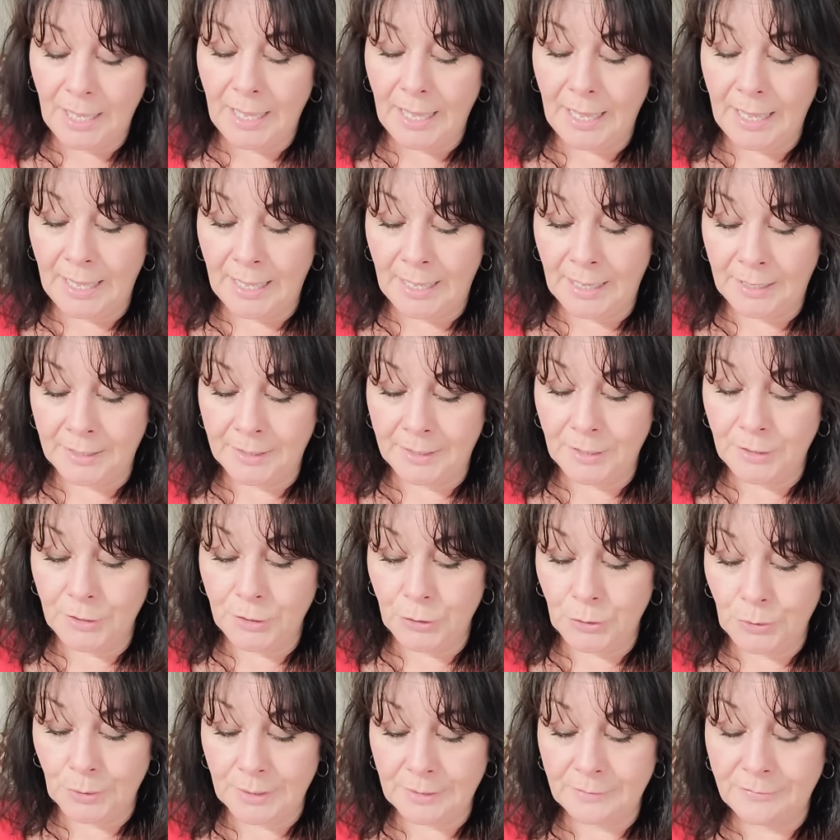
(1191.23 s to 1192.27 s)
And
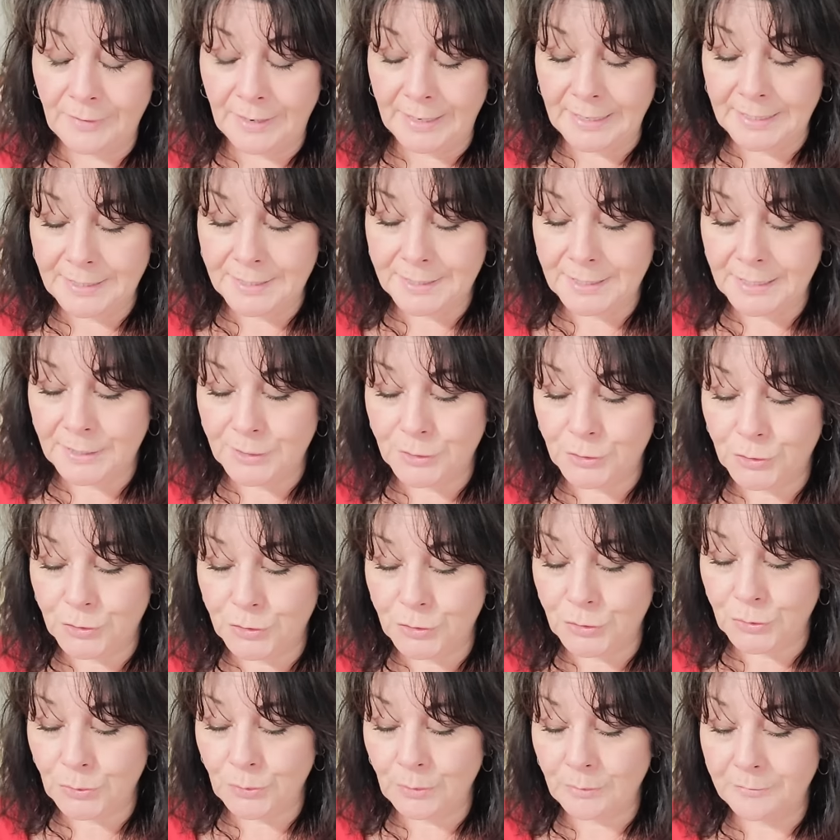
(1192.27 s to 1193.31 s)
your advice is
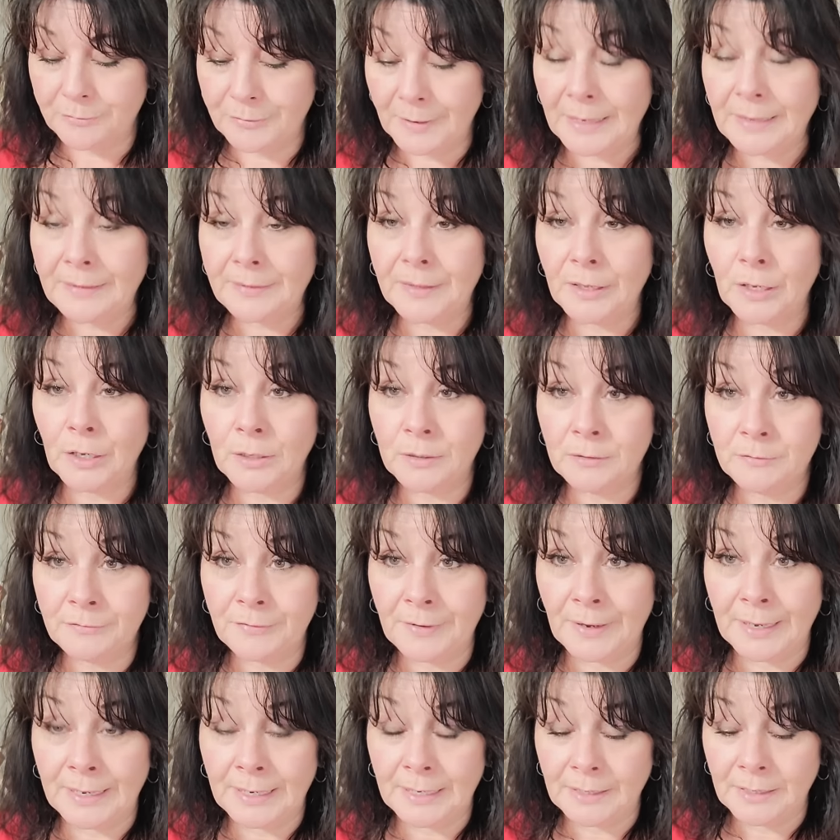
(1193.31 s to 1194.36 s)
to fight the good
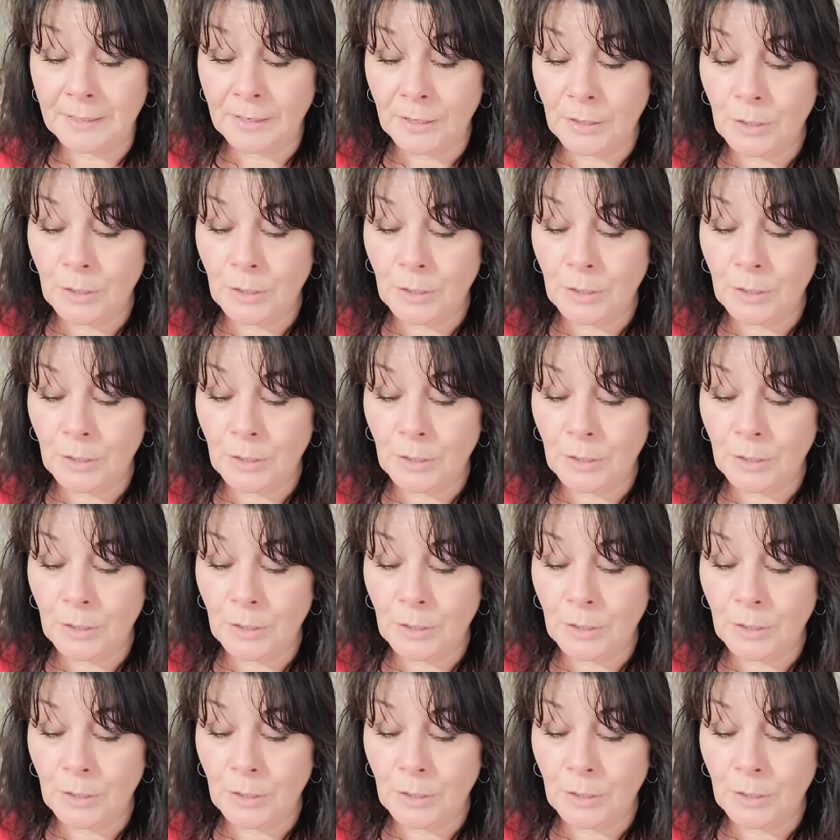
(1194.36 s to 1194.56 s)
fight.